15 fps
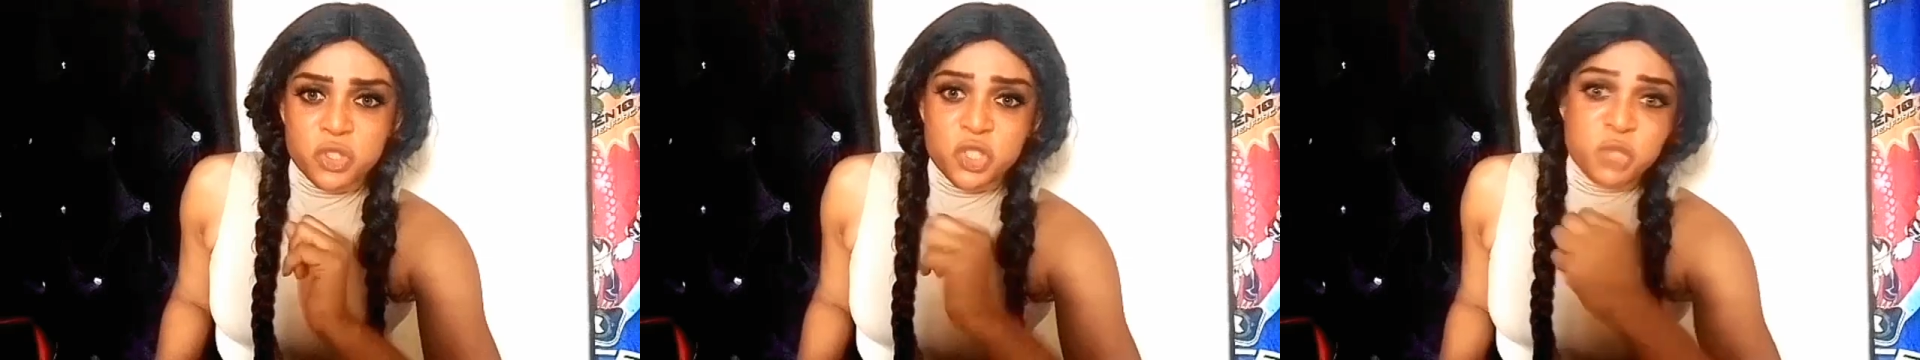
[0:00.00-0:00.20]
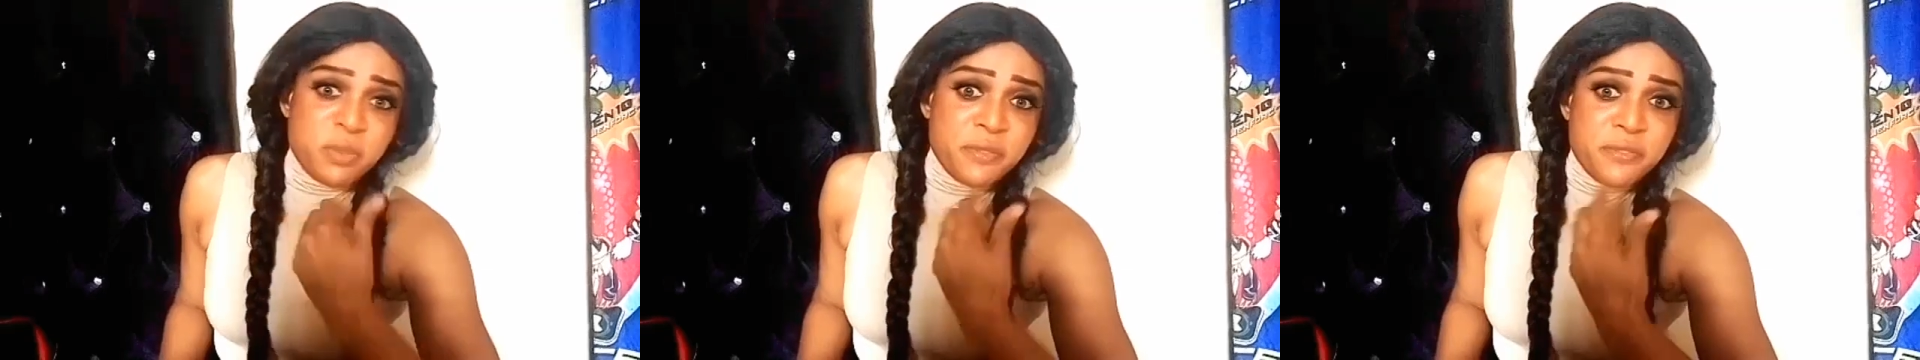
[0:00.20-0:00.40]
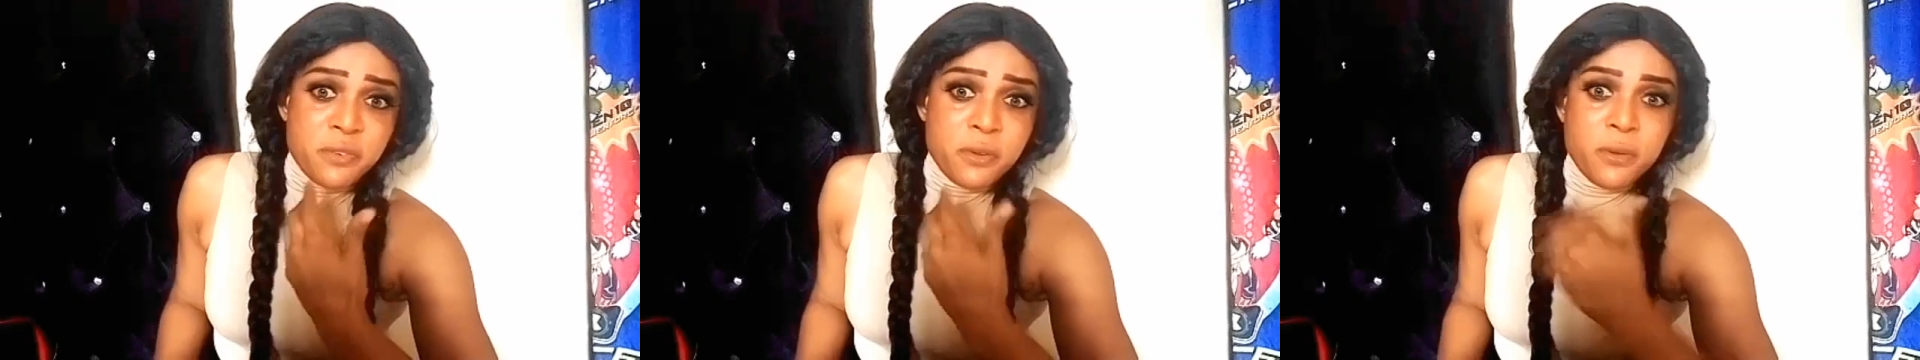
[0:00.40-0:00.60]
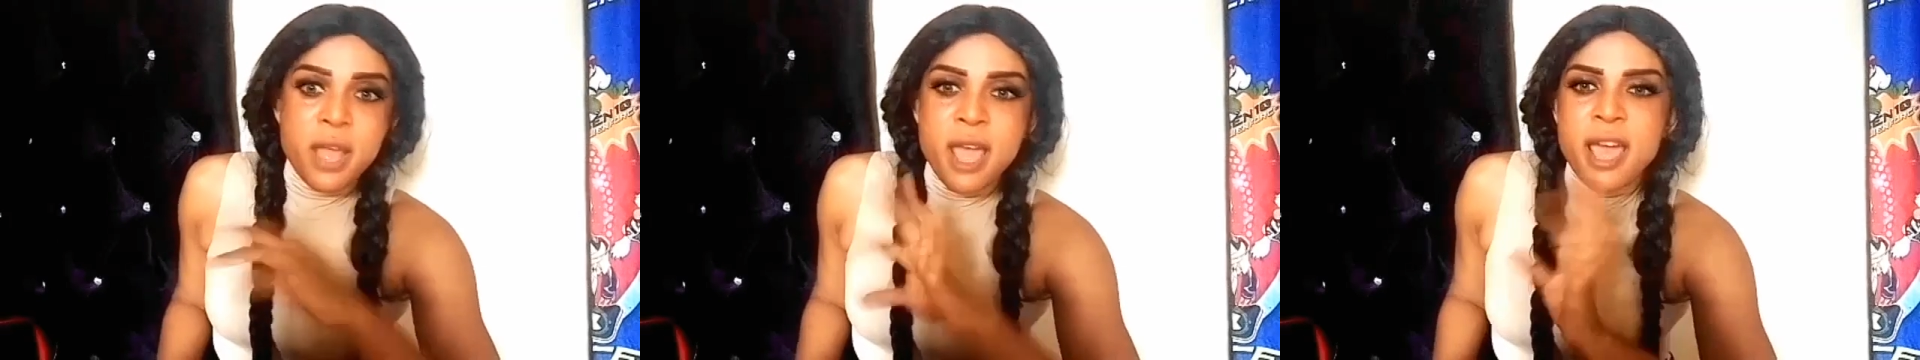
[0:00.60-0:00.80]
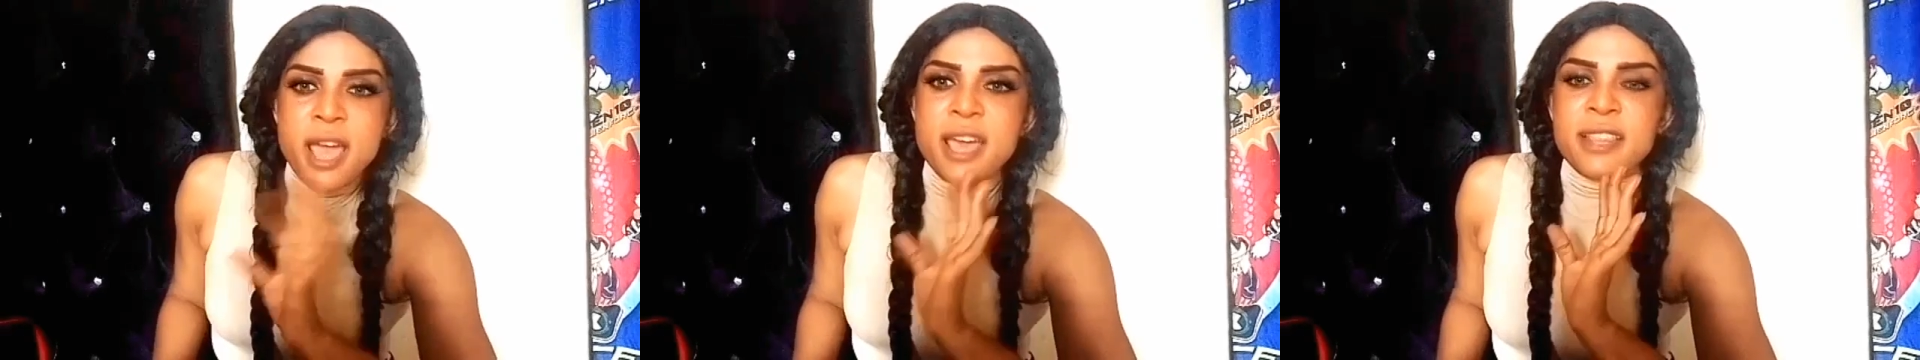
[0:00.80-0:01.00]
before,
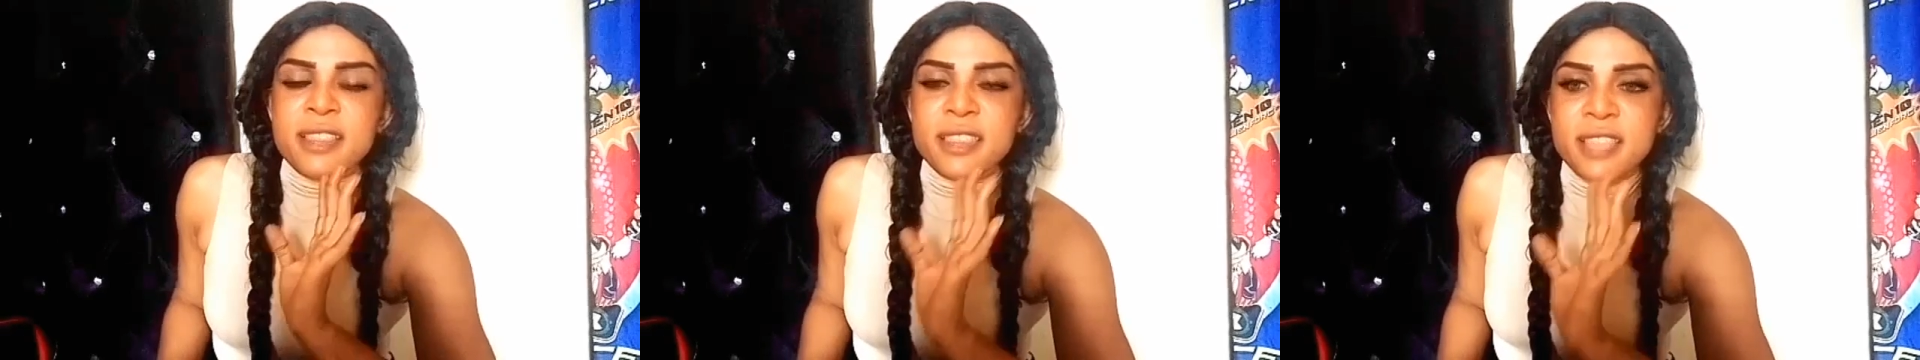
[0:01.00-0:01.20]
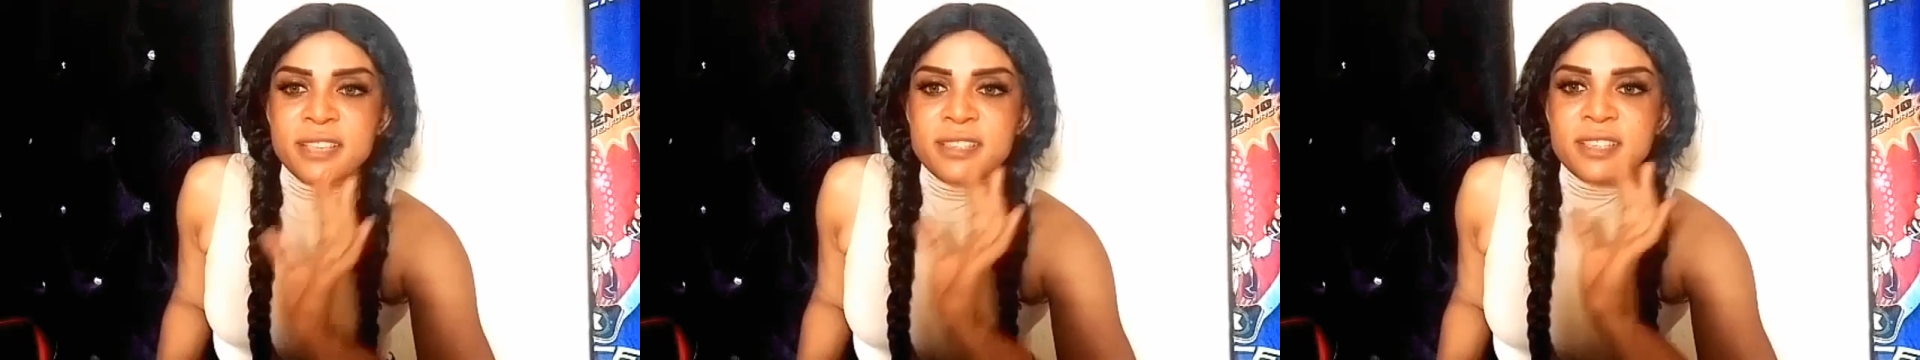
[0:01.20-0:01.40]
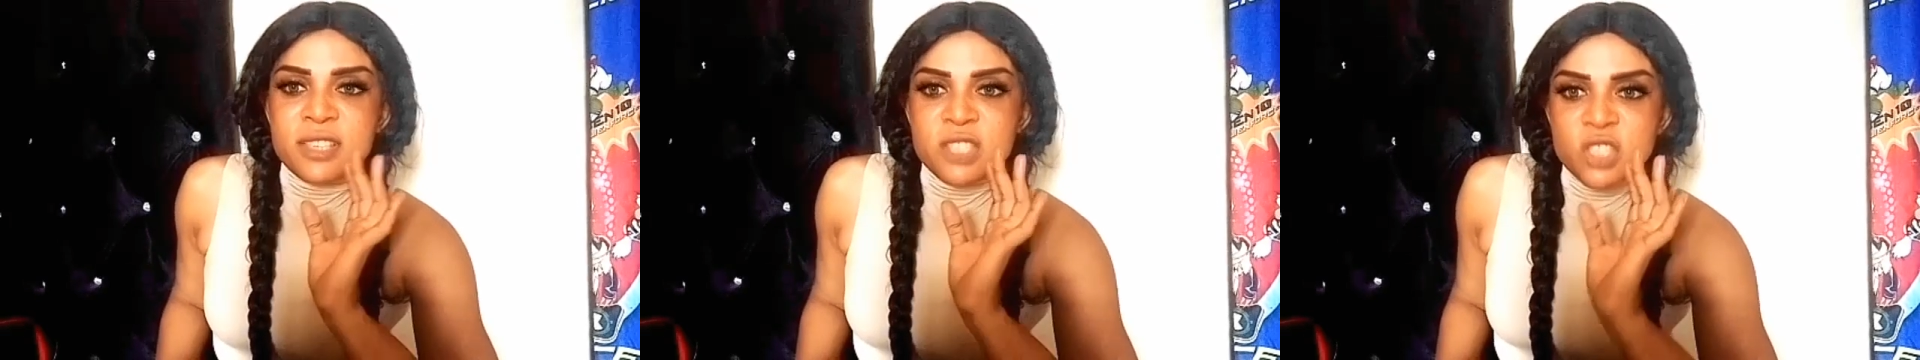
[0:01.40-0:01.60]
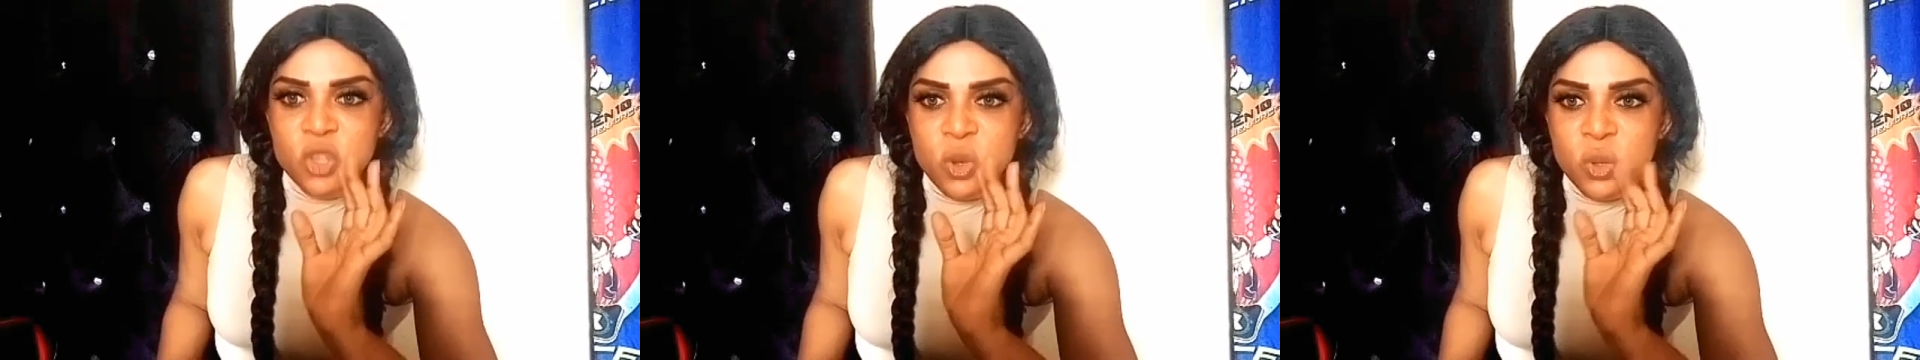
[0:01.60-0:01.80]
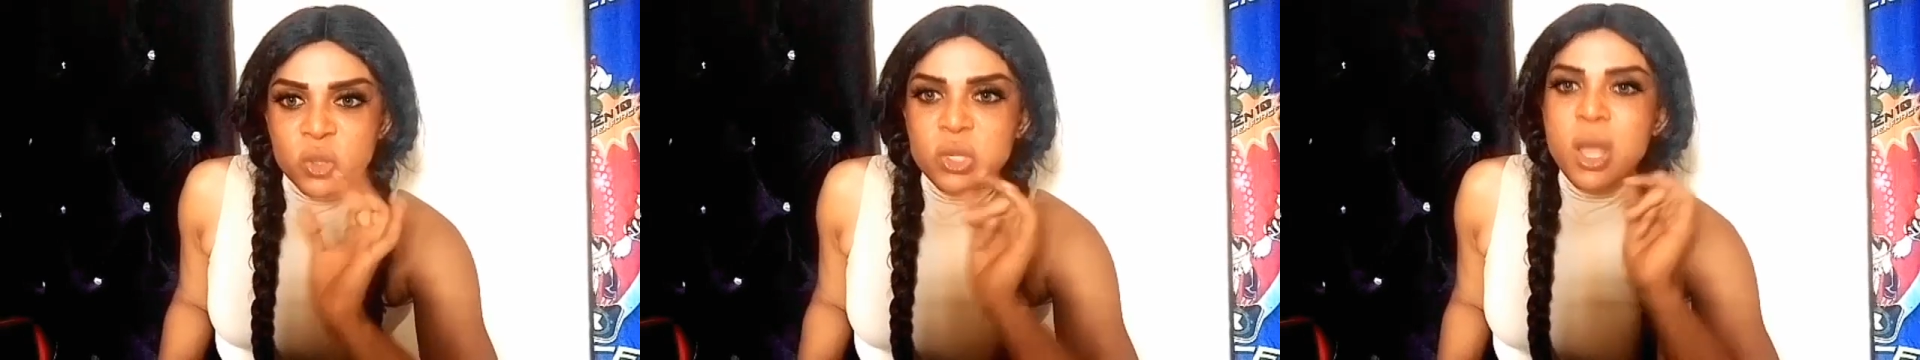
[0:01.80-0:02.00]
and that is
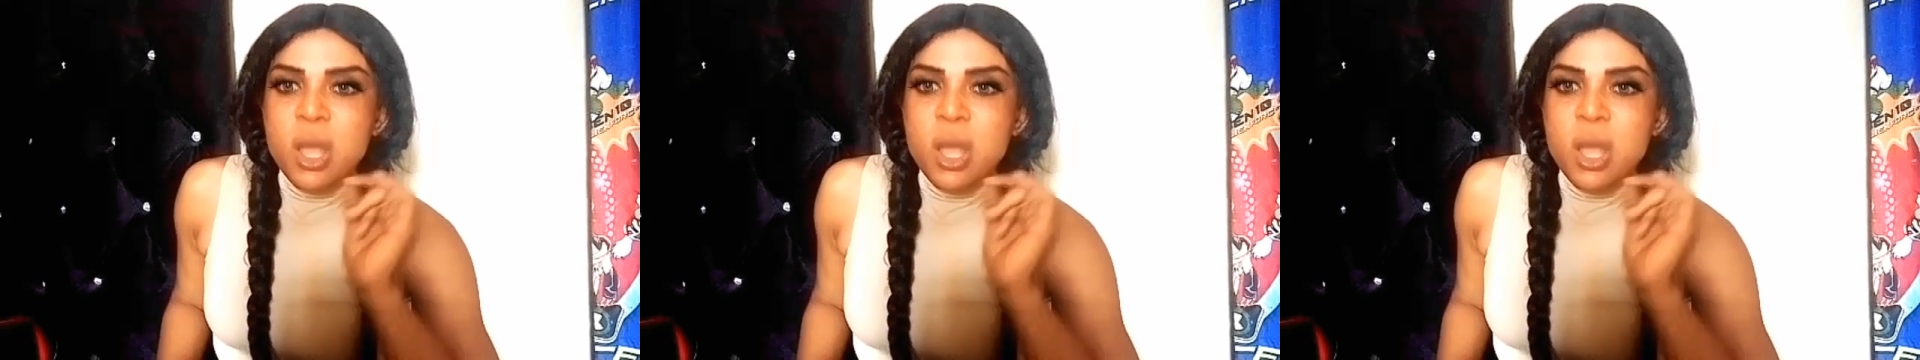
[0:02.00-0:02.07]
not